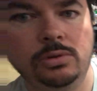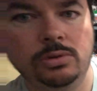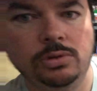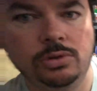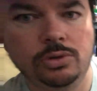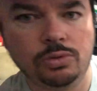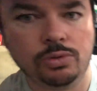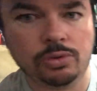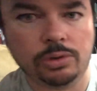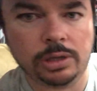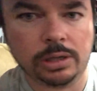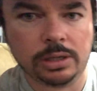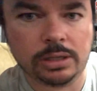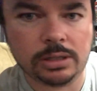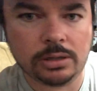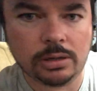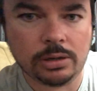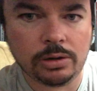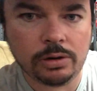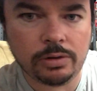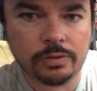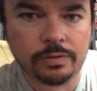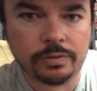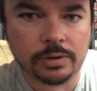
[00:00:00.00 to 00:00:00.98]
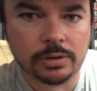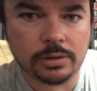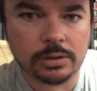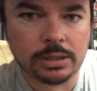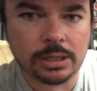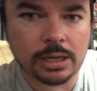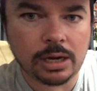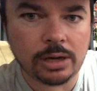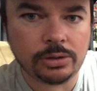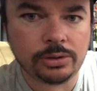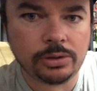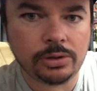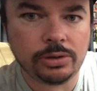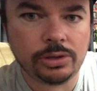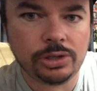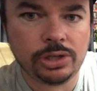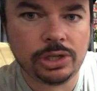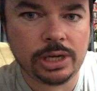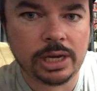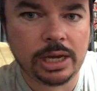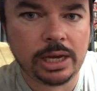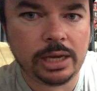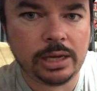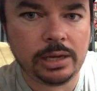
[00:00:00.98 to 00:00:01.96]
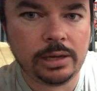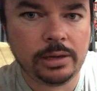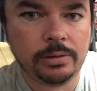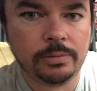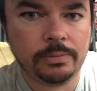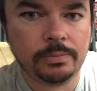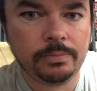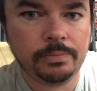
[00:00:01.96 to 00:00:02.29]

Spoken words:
Julius Erving, Dr. J,